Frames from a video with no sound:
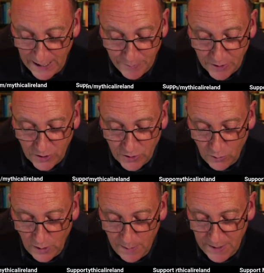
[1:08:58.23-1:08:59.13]
attempted
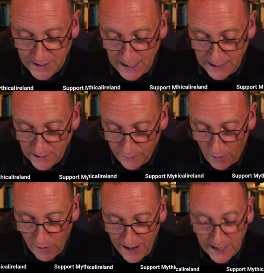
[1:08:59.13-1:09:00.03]
to imitate the
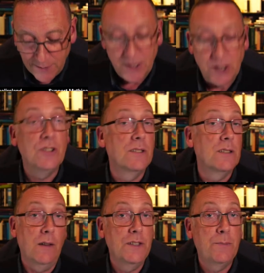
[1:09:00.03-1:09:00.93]
foreign expeditions
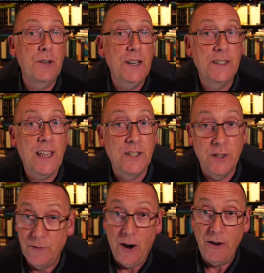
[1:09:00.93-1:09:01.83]
of his
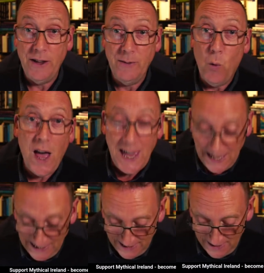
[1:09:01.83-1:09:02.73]
predecessors. Very
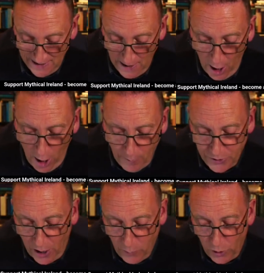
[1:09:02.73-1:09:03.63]
wise.
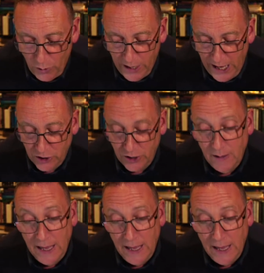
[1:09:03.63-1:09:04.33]
But on one occasion,